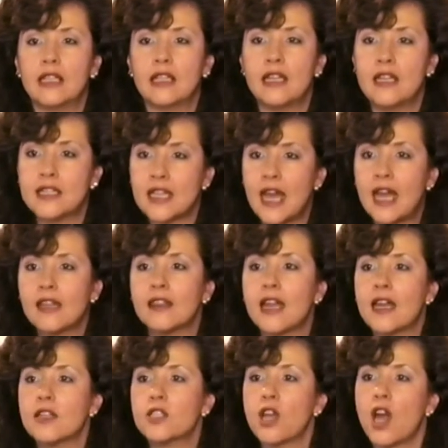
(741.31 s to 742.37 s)
It is at
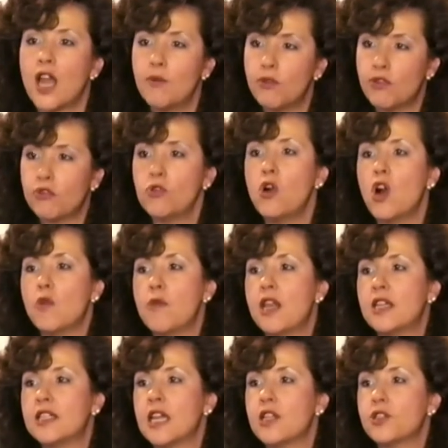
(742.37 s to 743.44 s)
that time, through our
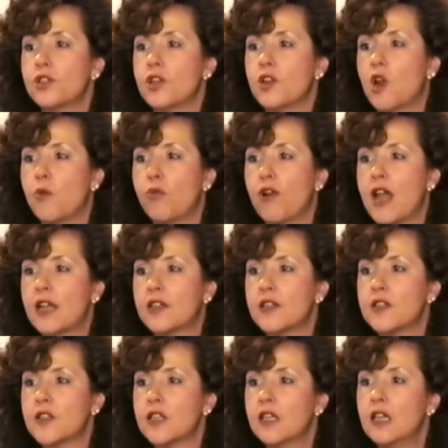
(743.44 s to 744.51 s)
meditation and our
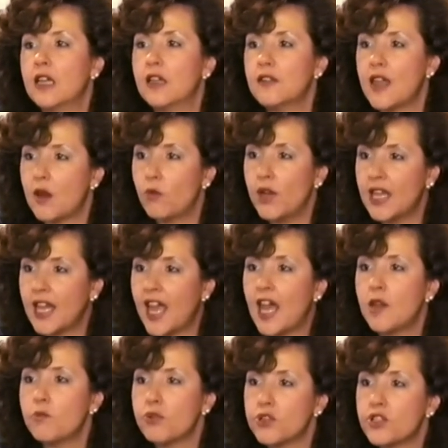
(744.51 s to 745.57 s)
practice, that we
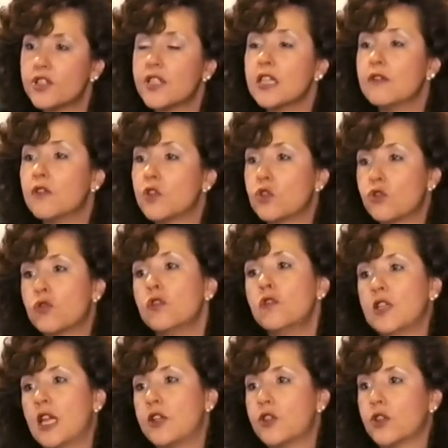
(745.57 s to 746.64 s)
can perceive the
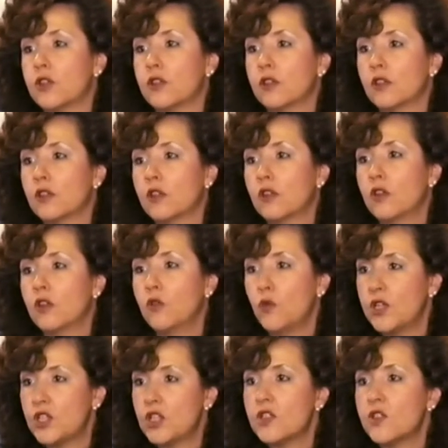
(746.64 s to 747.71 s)
true nature,
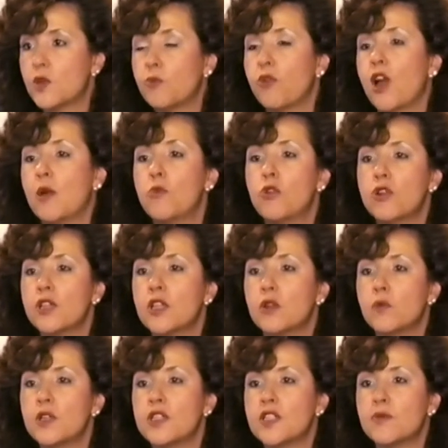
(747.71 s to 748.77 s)
which is the
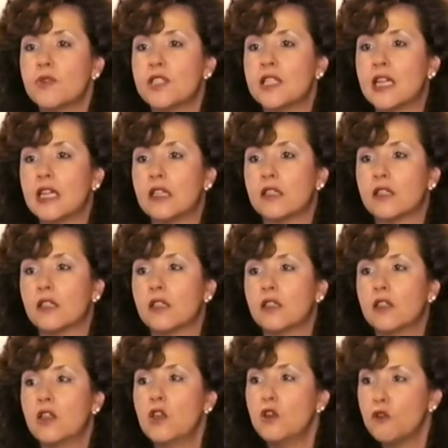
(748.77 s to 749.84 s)
primordial wisdom state,
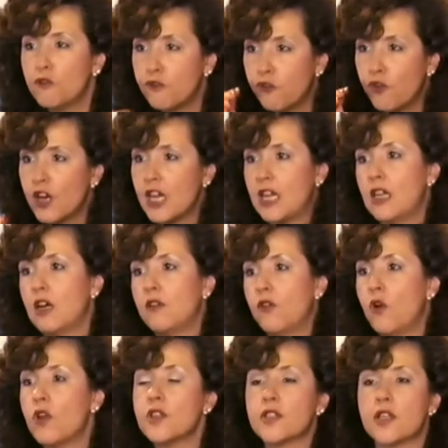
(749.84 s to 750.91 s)
free of
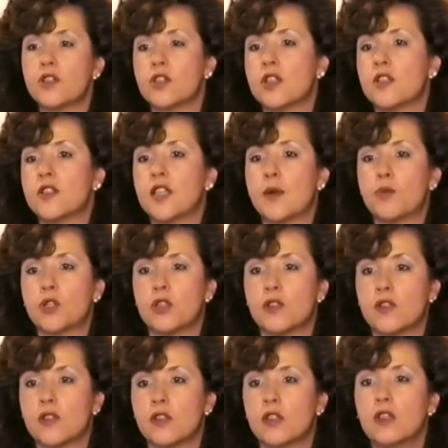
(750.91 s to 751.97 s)
all such
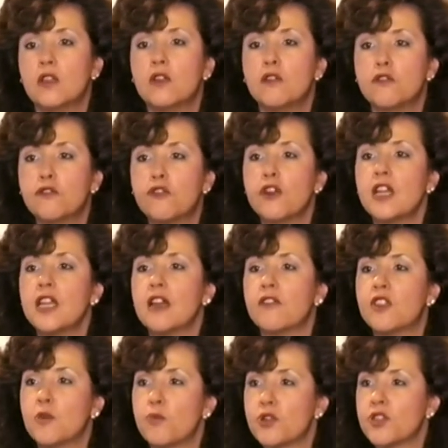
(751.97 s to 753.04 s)
conceptions free
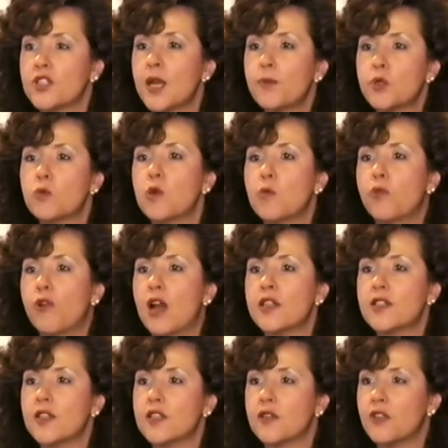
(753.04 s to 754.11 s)
of the perceptual
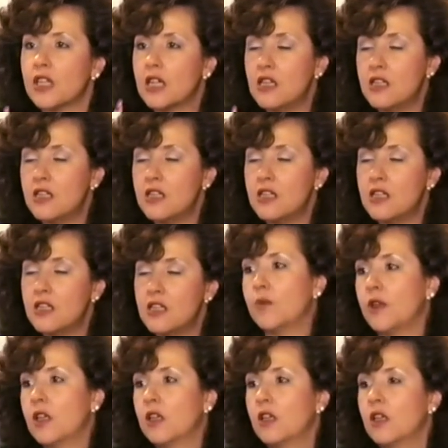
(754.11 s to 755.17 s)
process of the
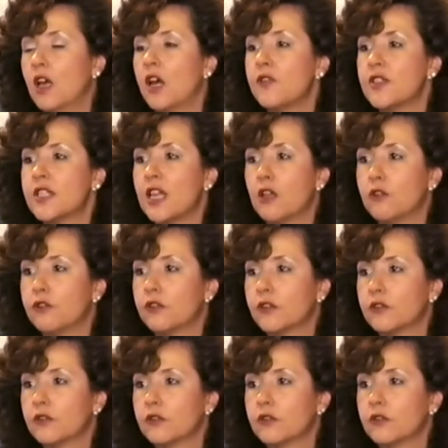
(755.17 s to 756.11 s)
continuum of self,